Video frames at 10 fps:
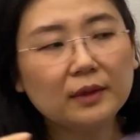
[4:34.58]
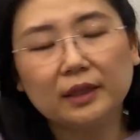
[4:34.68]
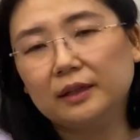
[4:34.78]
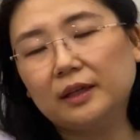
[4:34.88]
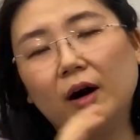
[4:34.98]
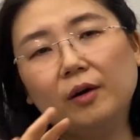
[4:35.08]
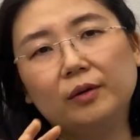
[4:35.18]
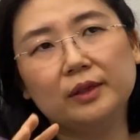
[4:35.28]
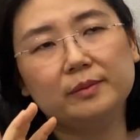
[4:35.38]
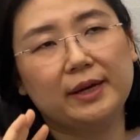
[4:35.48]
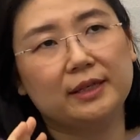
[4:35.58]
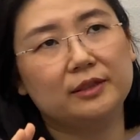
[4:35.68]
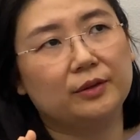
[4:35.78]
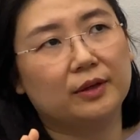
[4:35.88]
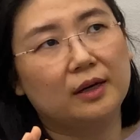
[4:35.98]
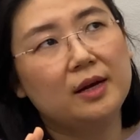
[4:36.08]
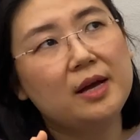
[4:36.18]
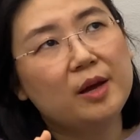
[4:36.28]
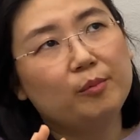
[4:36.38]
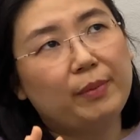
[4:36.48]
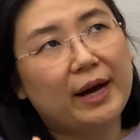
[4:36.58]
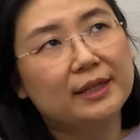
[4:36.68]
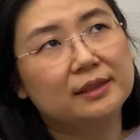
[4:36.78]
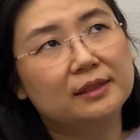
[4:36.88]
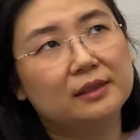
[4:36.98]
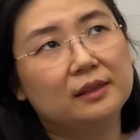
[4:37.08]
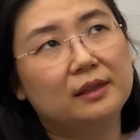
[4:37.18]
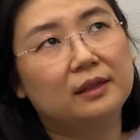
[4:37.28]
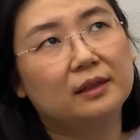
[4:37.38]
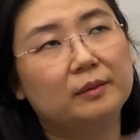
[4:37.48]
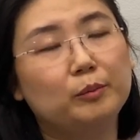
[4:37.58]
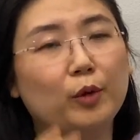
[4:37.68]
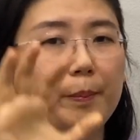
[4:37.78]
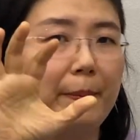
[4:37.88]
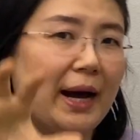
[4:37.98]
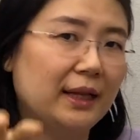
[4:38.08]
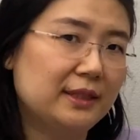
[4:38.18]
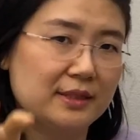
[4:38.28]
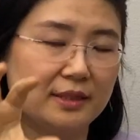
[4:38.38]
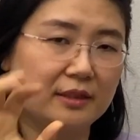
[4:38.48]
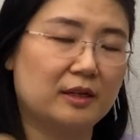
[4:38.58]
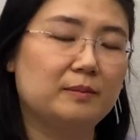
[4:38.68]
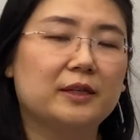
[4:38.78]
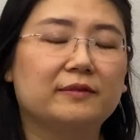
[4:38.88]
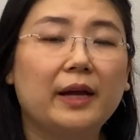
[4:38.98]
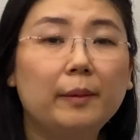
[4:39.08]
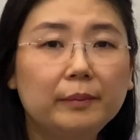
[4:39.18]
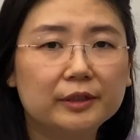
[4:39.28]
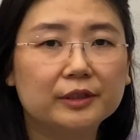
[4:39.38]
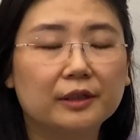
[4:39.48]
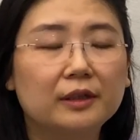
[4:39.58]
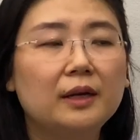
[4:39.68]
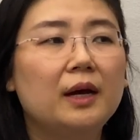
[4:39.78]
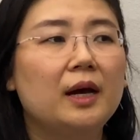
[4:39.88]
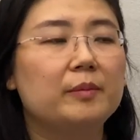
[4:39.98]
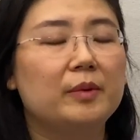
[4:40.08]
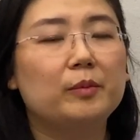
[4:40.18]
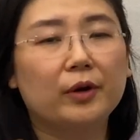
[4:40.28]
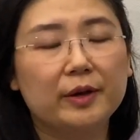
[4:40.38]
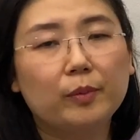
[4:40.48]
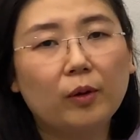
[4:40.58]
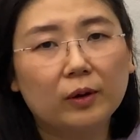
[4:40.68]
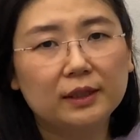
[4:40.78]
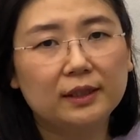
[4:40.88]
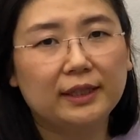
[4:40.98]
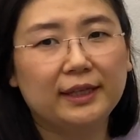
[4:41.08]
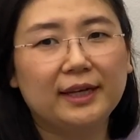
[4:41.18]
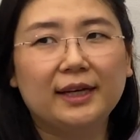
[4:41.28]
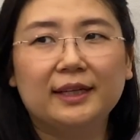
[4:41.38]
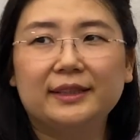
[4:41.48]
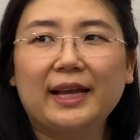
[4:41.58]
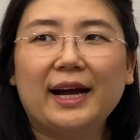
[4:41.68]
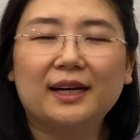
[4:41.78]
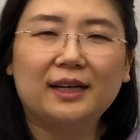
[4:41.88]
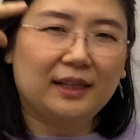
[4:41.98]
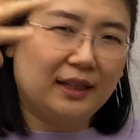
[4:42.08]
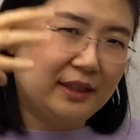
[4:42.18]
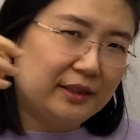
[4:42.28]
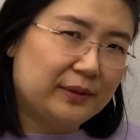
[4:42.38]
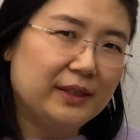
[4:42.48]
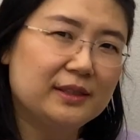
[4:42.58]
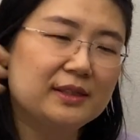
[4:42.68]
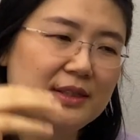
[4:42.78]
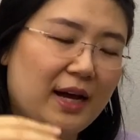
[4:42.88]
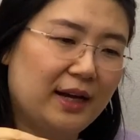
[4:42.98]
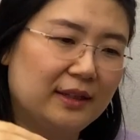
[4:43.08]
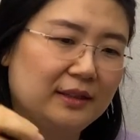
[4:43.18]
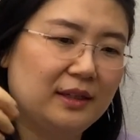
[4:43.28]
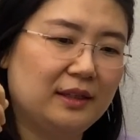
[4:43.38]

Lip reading: it not only makes your Bazi more balanced in terms of temperature, but more importantly, that glittering sun